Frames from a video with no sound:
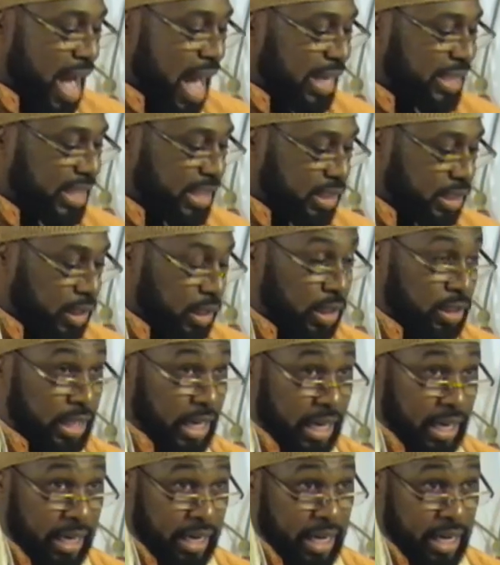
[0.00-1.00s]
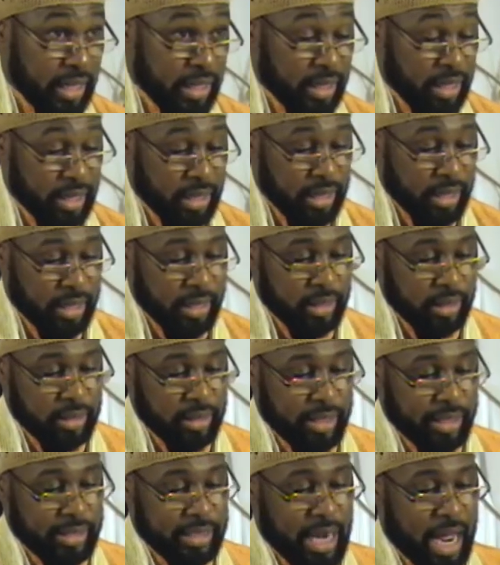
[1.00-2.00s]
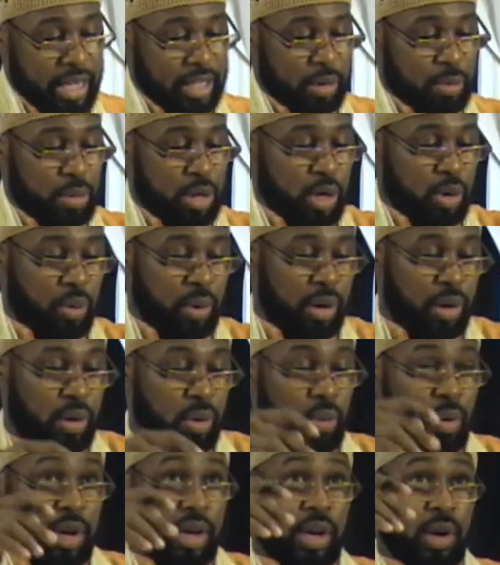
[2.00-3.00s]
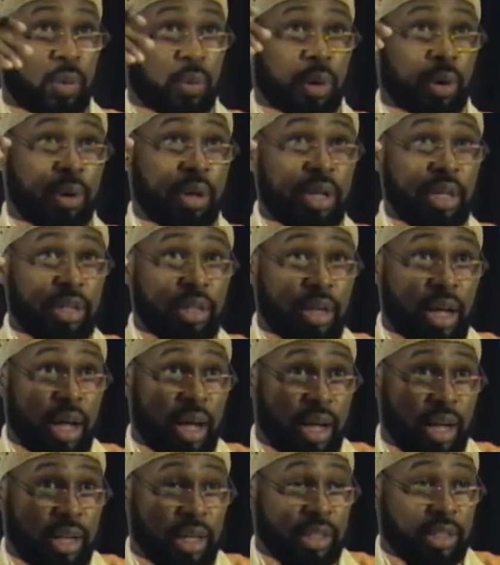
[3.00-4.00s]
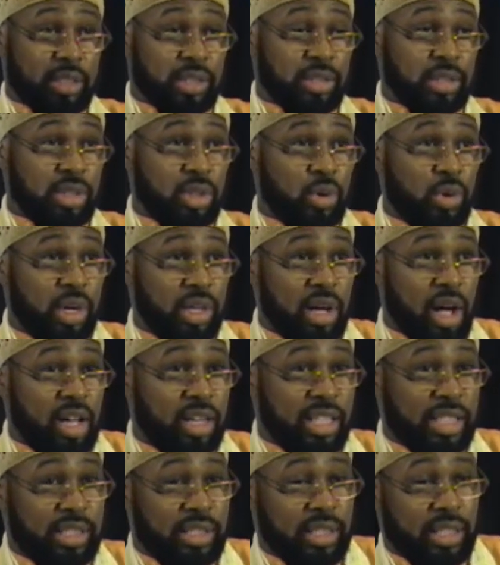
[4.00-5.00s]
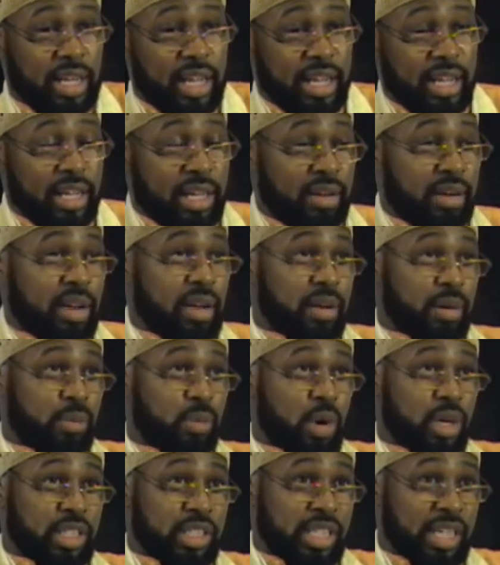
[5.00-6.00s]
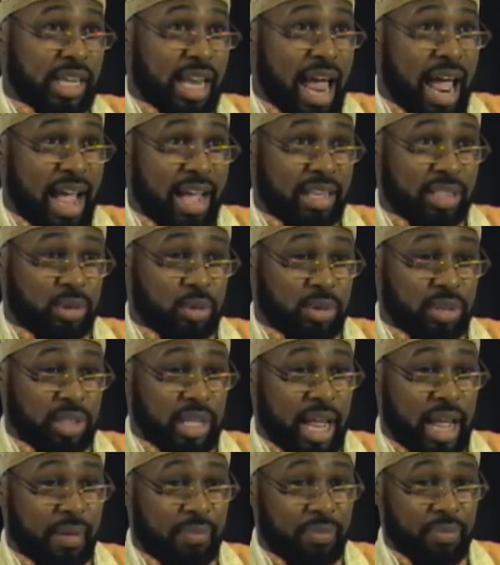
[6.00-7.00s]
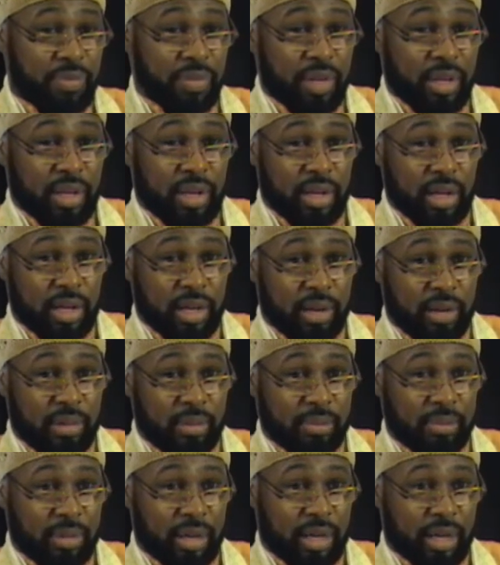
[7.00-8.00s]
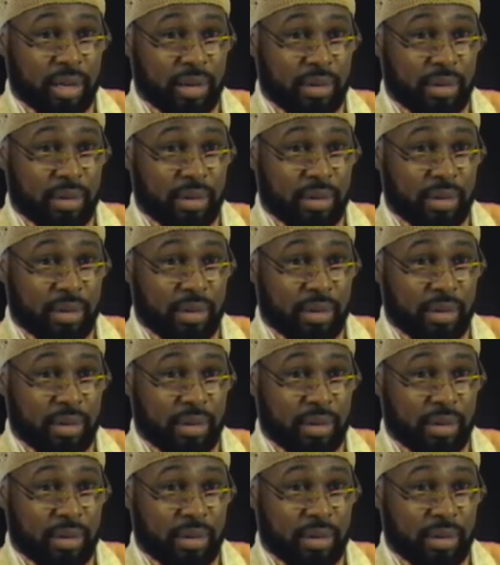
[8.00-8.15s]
I just looked at a documentary where they were doing all this thing, and one of the lies was that Ham